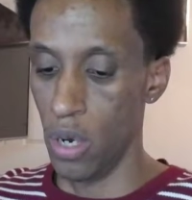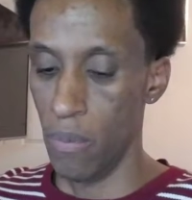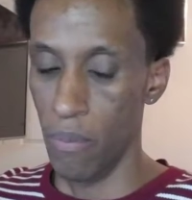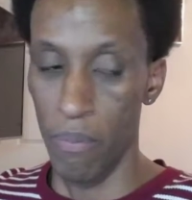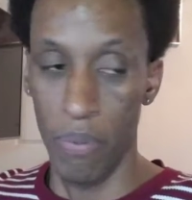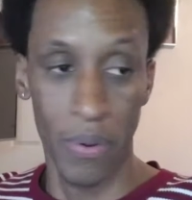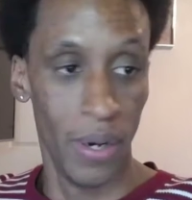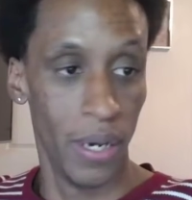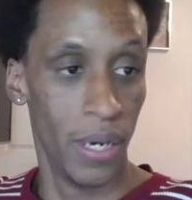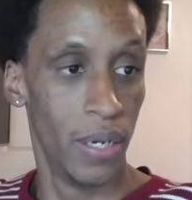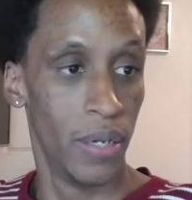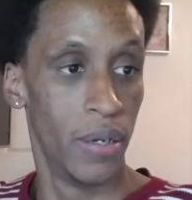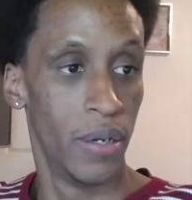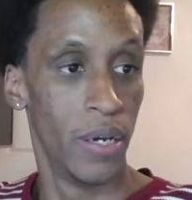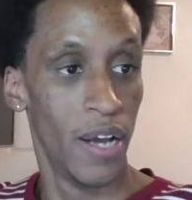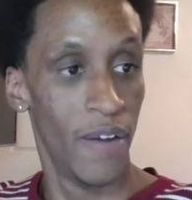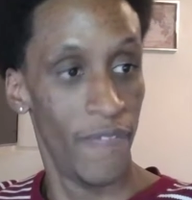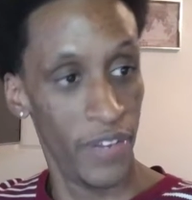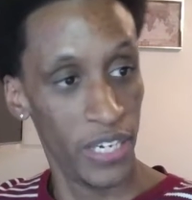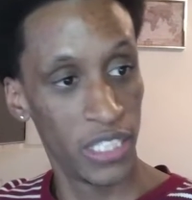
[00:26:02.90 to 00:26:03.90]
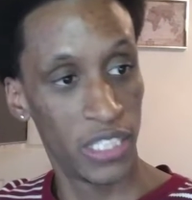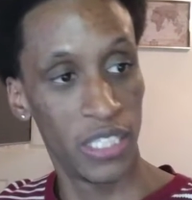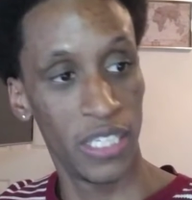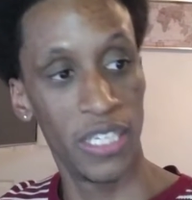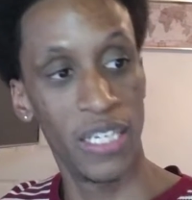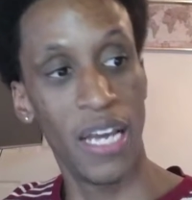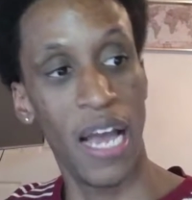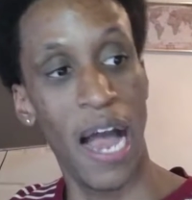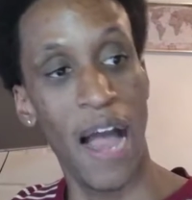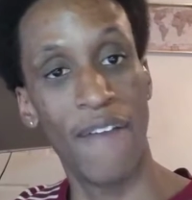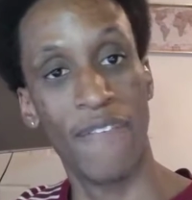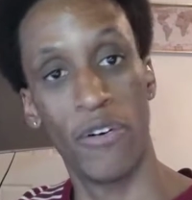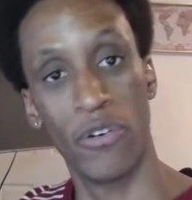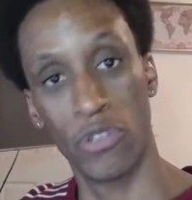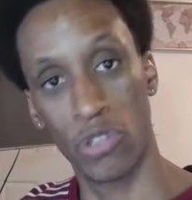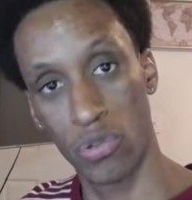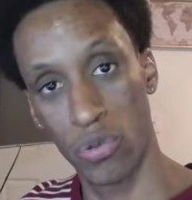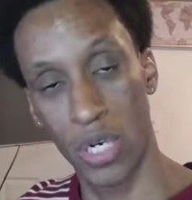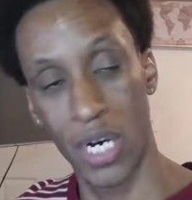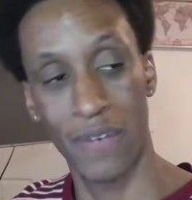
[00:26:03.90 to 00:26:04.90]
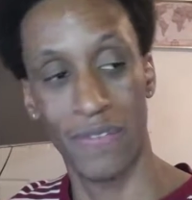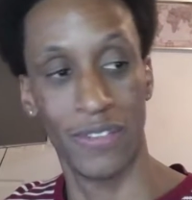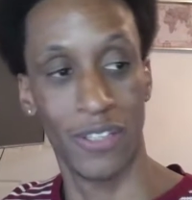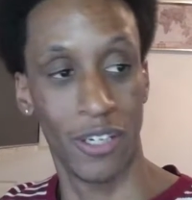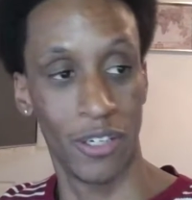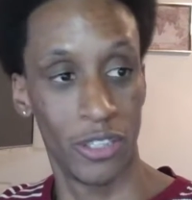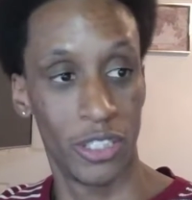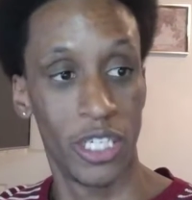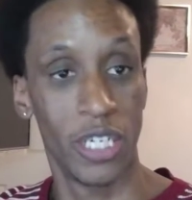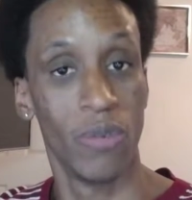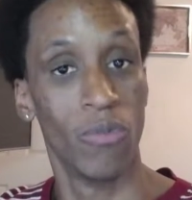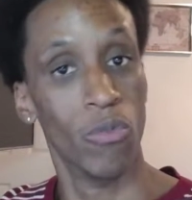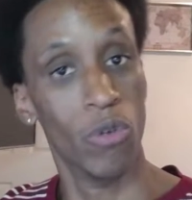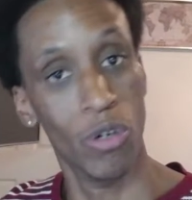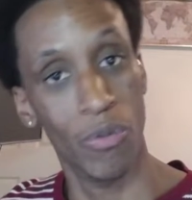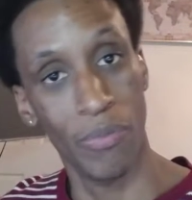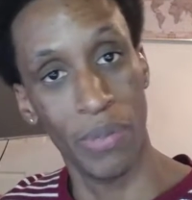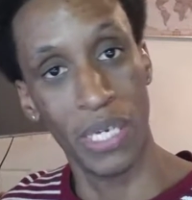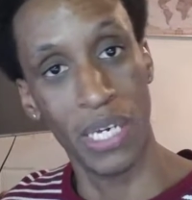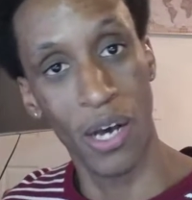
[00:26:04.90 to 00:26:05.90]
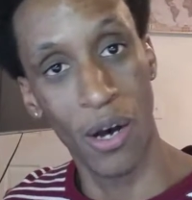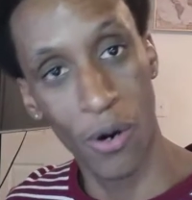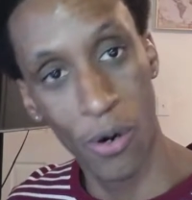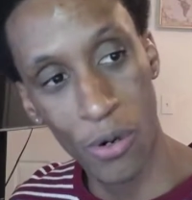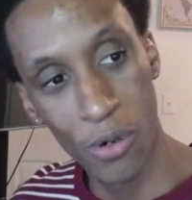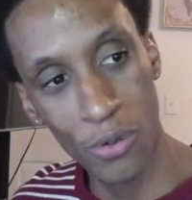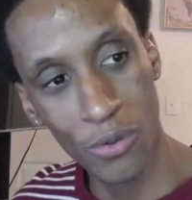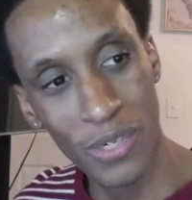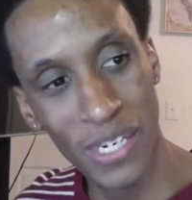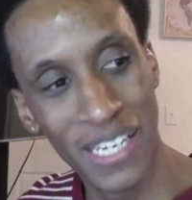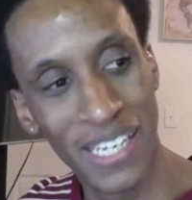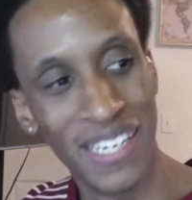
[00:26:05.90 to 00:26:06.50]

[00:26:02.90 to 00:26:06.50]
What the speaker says: But eventually, iPhone 12 and 13 will be old.